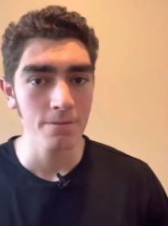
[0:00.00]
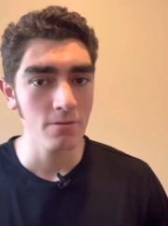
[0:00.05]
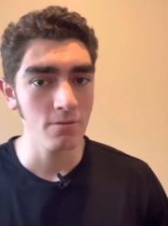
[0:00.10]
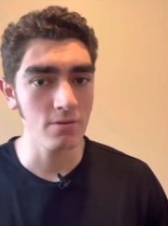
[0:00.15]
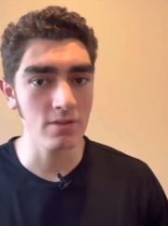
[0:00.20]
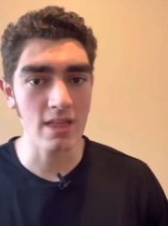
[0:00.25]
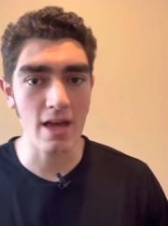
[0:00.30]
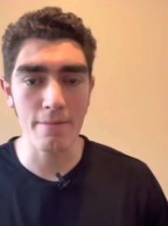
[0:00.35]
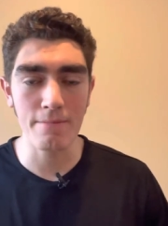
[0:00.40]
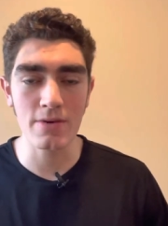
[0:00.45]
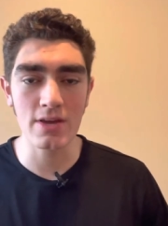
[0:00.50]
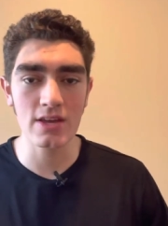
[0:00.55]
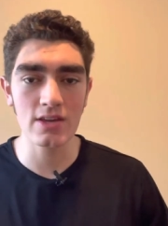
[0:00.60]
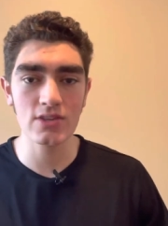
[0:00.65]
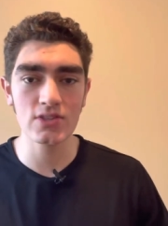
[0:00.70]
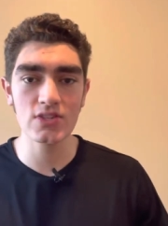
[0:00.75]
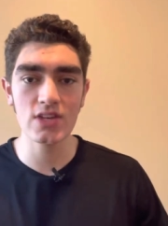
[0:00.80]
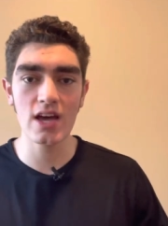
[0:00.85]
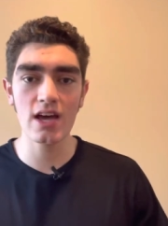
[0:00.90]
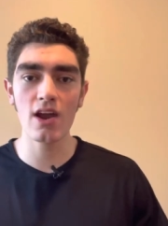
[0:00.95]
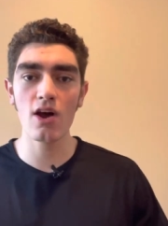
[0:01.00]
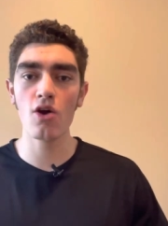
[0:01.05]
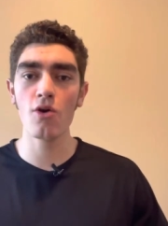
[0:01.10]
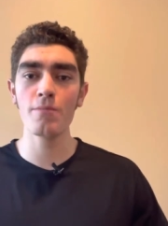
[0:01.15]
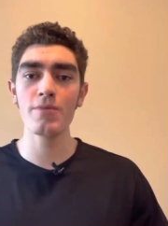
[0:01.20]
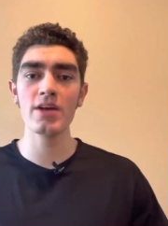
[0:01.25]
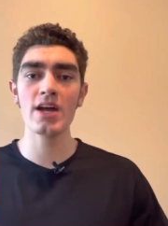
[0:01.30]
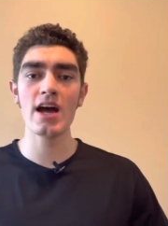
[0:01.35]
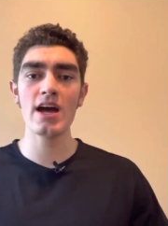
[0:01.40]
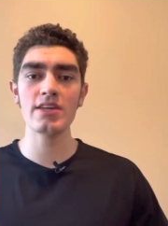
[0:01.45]
with that being said, I hope
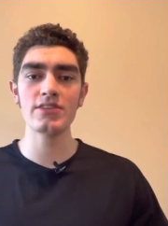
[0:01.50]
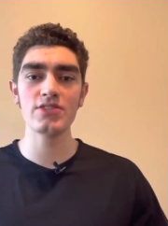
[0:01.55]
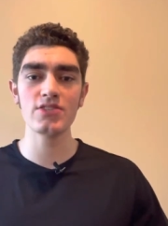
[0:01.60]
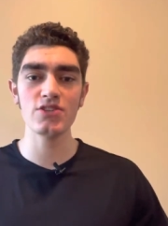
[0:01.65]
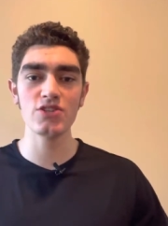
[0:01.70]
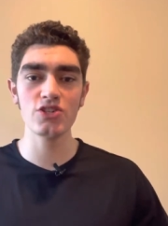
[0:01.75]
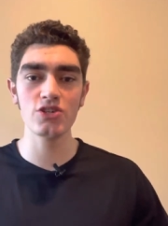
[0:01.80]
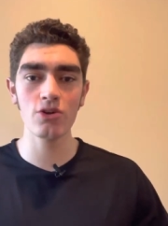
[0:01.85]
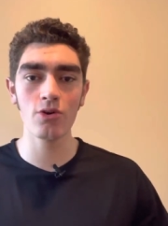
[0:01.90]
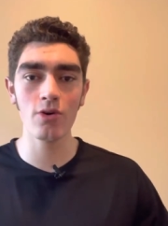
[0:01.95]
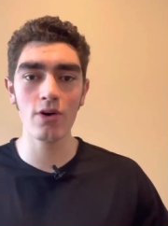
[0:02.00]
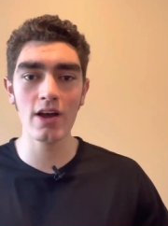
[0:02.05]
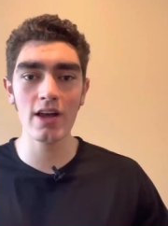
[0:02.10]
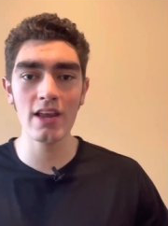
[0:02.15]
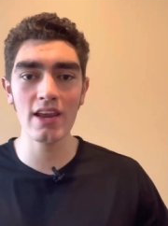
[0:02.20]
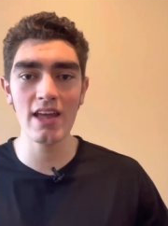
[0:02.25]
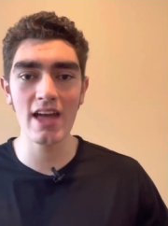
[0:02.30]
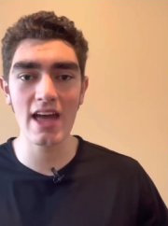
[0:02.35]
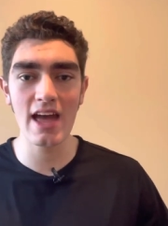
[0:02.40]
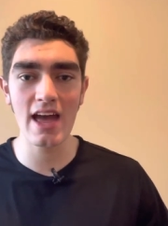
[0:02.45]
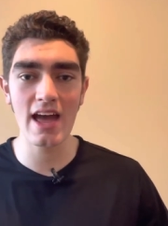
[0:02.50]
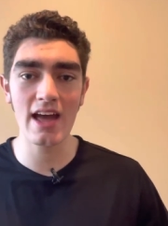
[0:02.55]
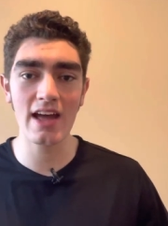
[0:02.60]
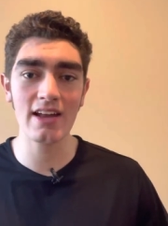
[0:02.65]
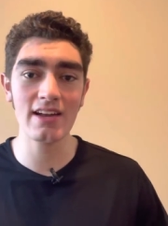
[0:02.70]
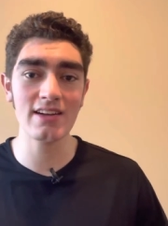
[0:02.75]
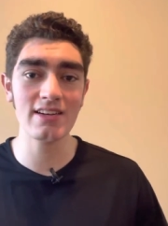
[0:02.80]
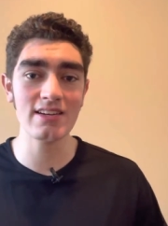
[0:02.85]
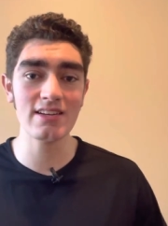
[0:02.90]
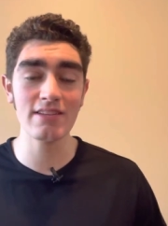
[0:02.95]
you guys enjoyed,
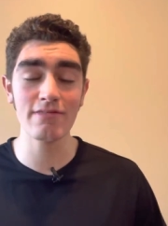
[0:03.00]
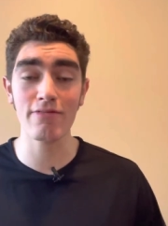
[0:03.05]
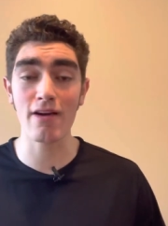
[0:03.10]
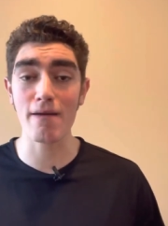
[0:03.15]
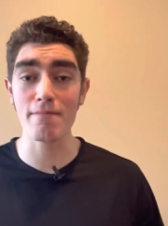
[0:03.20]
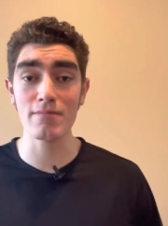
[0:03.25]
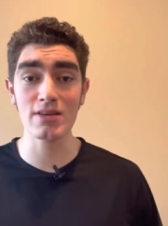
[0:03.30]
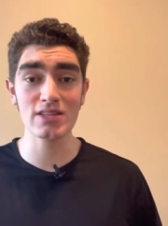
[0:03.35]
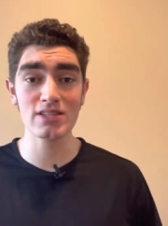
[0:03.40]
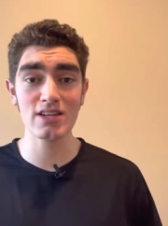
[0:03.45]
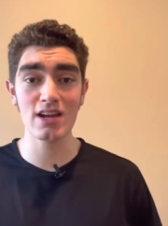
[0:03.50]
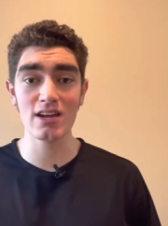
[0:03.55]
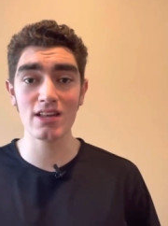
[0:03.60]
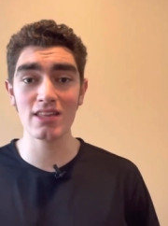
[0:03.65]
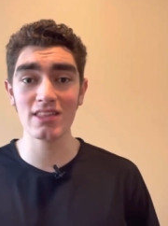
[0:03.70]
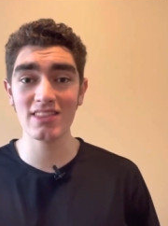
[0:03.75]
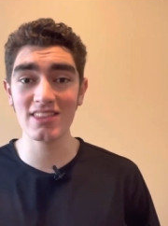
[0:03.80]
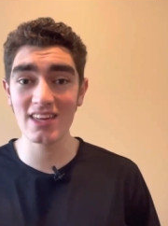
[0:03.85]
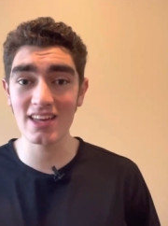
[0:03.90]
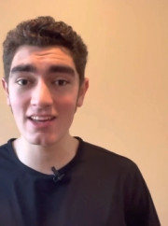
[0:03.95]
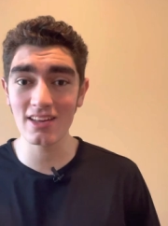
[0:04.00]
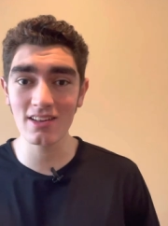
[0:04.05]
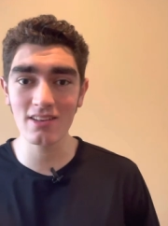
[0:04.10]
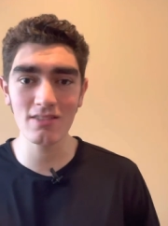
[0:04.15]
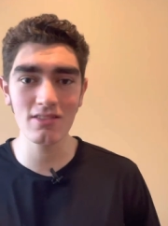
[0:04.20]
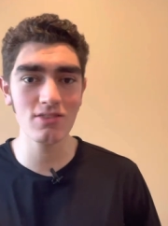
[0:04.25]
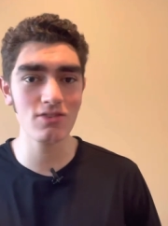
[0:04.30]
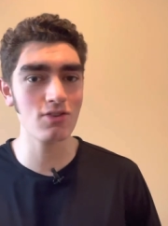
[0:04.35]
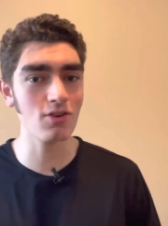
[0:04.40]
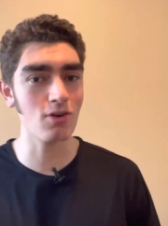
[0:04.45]
and if I missed
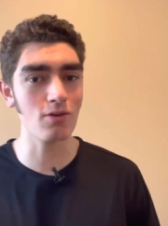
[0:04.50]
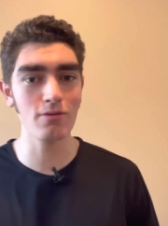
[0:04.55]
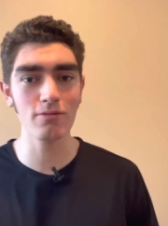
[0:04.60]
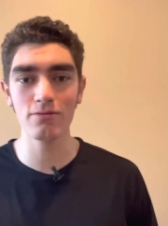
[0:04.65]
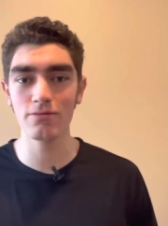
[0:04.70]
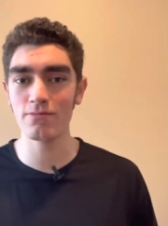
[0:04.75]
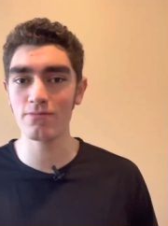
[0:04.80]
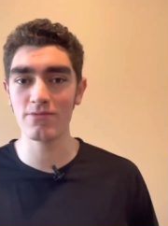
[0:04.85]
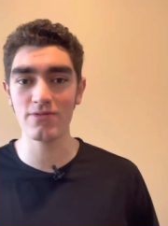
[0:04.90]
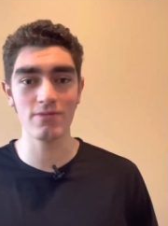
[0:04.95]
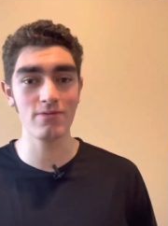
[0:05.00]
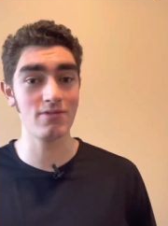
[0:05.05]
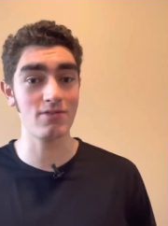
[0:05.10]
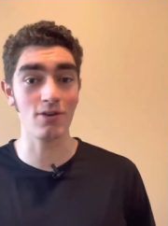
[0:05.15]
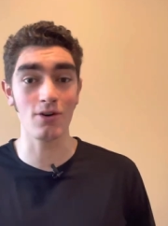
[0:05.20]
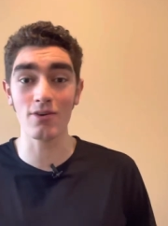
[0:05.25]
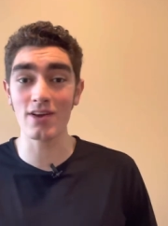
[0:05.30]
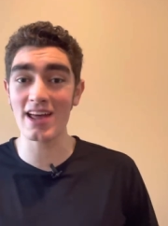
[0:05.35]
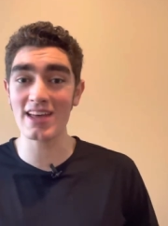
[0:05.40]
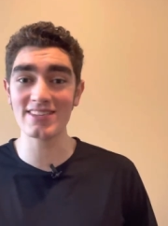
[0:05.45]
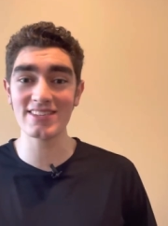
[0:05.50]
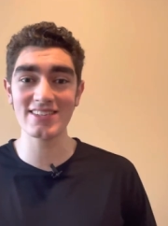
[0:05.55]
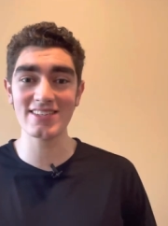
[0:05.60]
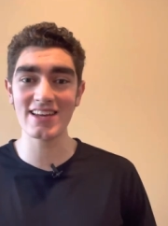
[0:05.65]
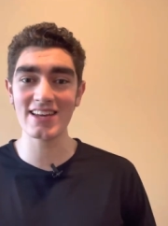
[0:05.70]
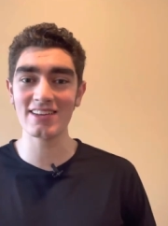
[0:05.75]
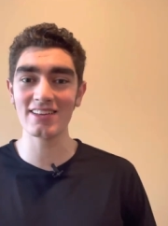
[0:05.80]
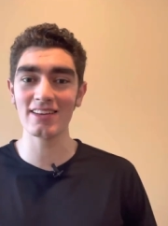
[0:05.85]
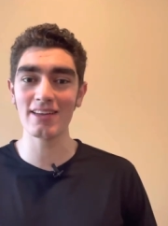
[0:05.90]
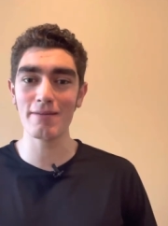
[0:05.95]
anything, don't don't
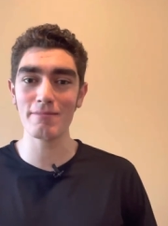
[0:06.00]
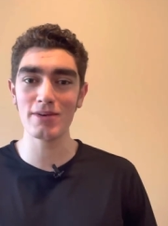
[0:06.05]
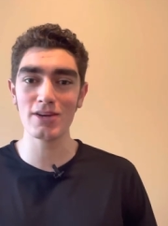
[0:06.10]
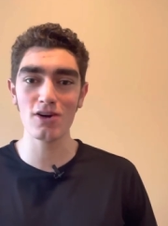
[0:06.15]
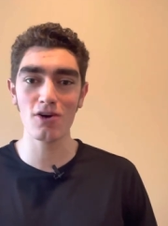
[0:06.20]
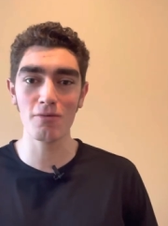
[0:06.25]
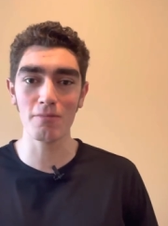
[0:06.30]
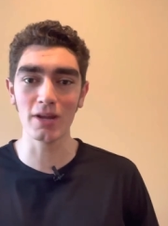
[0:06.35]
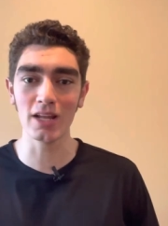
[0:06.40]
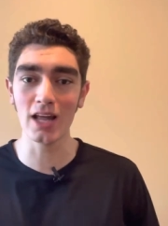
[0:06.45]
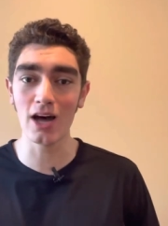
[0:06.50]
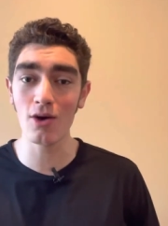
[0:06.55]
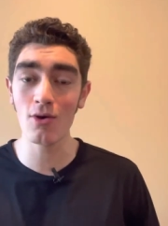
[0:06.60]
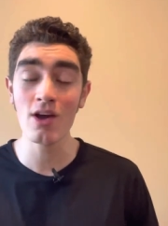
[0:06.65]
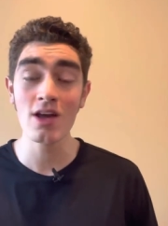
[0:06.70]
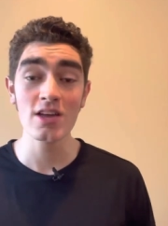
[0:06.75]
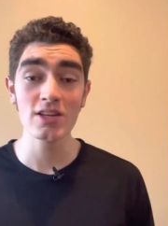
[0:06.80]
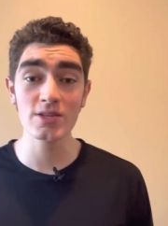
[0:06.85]
hesitate to let me know below.